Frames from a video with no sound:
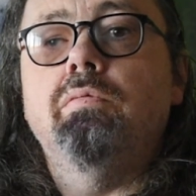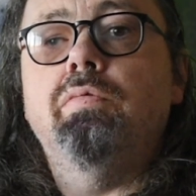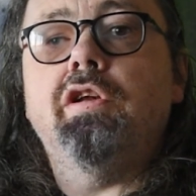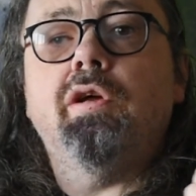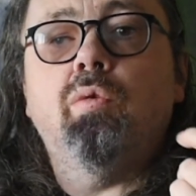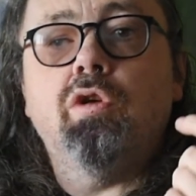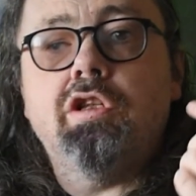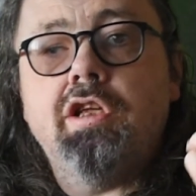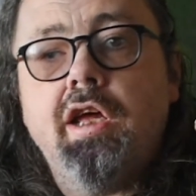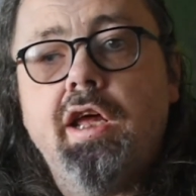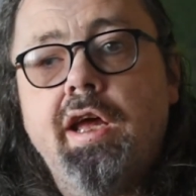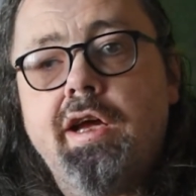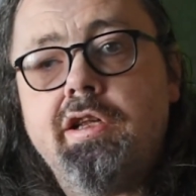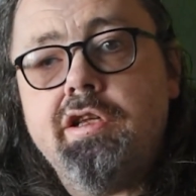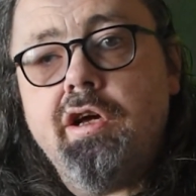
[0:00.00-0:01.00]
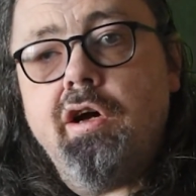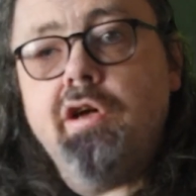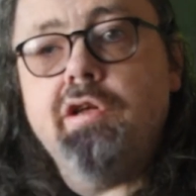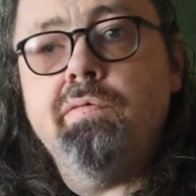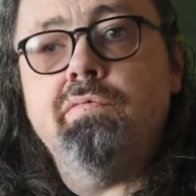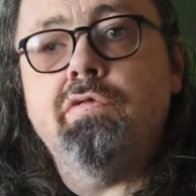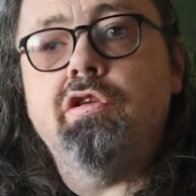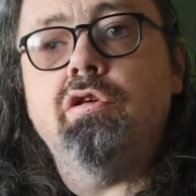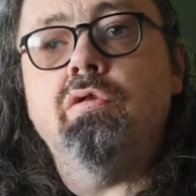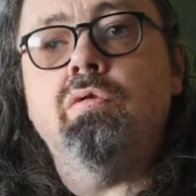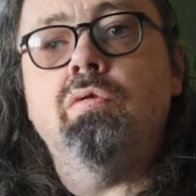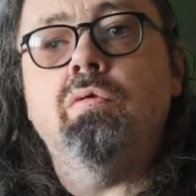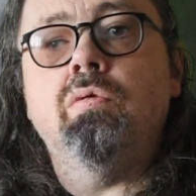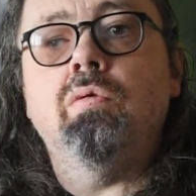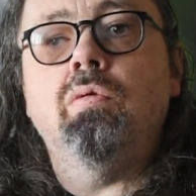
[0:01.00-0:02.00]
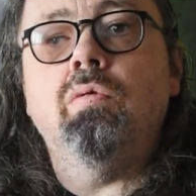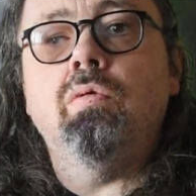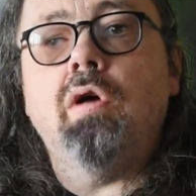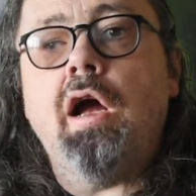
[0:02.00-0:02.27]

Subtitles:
but it would take time to